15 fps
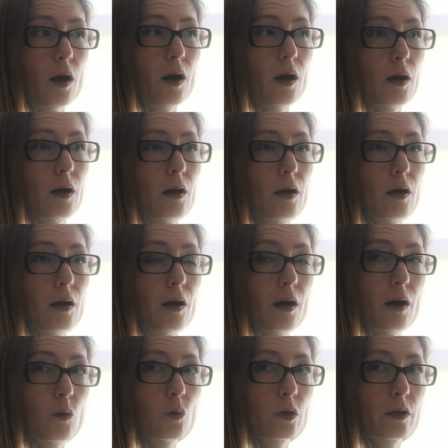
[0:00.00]

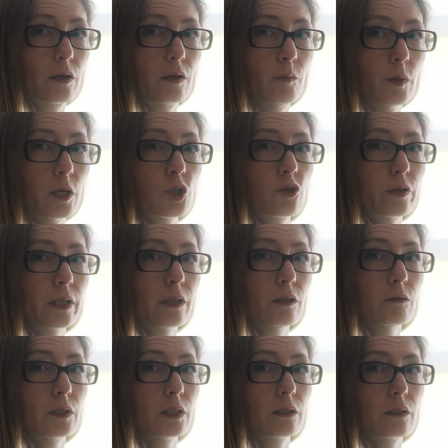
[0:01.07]
our measuring
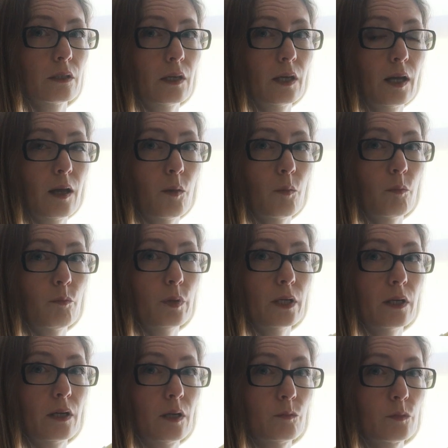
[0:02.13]
unit
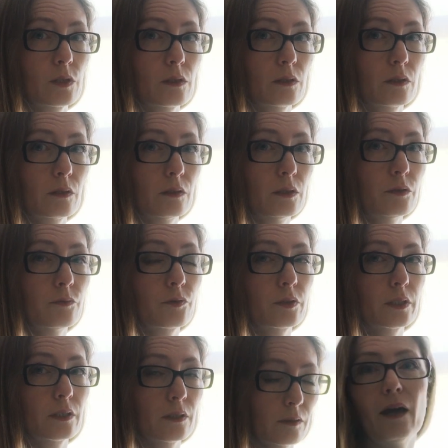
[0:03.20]
becomes
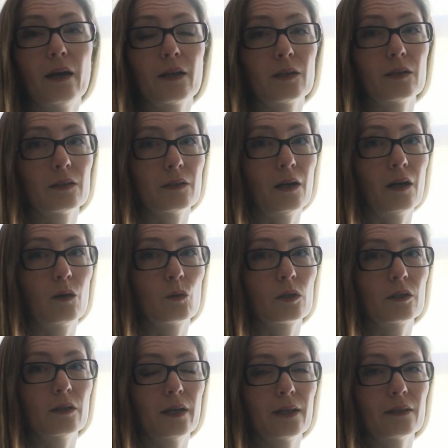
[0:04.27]
different and
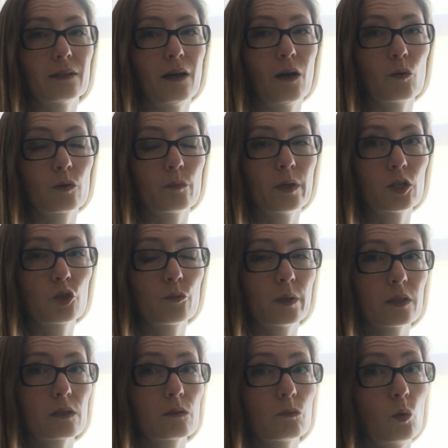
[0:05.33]
our
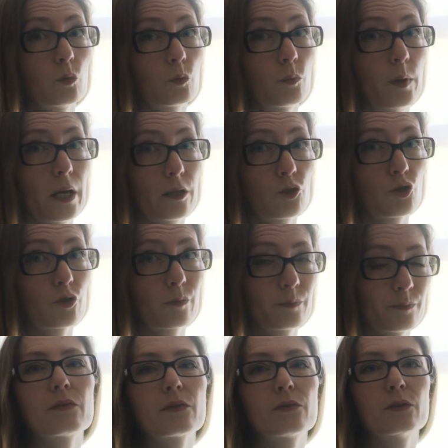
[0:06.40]
measurements won't match.
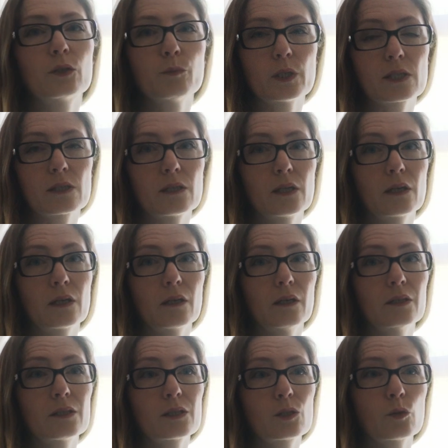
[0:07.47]
The third mistake
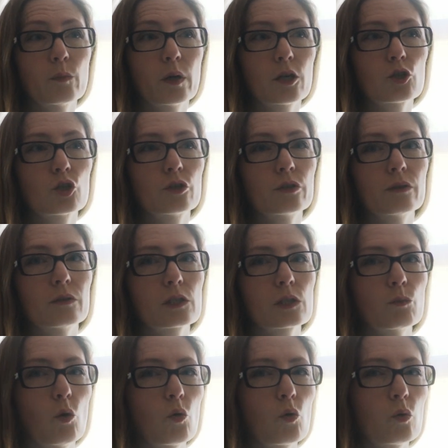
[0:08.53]
is to measure
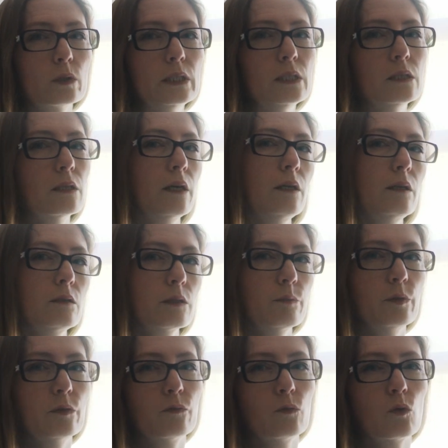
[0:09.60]
small details
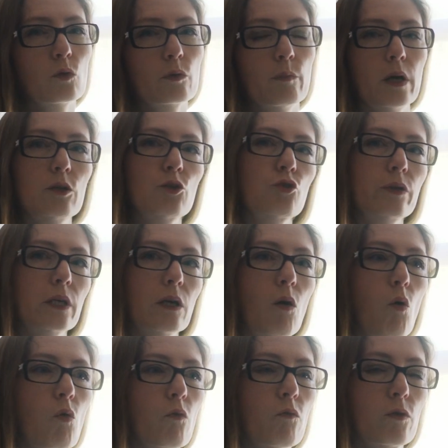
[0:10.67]
before measuring
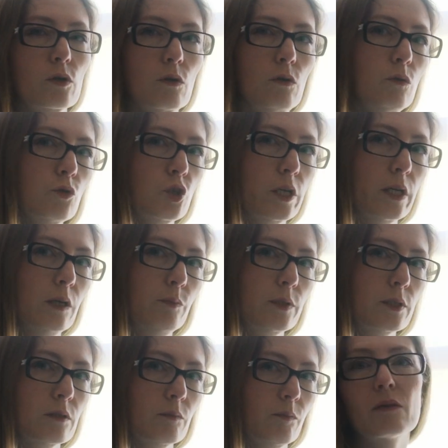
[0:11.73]
overall
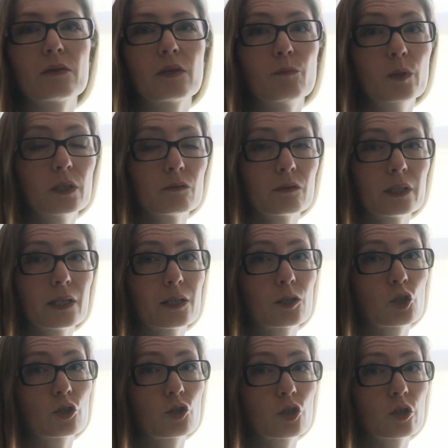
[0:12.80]
shapes. The big
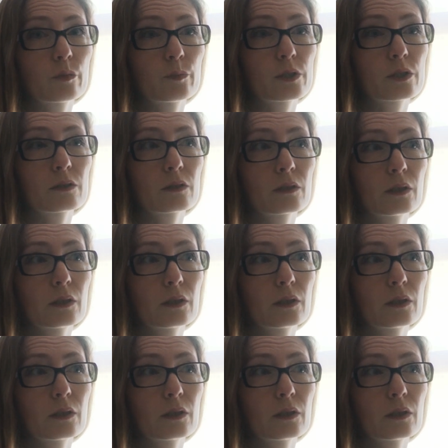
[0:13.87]
relationships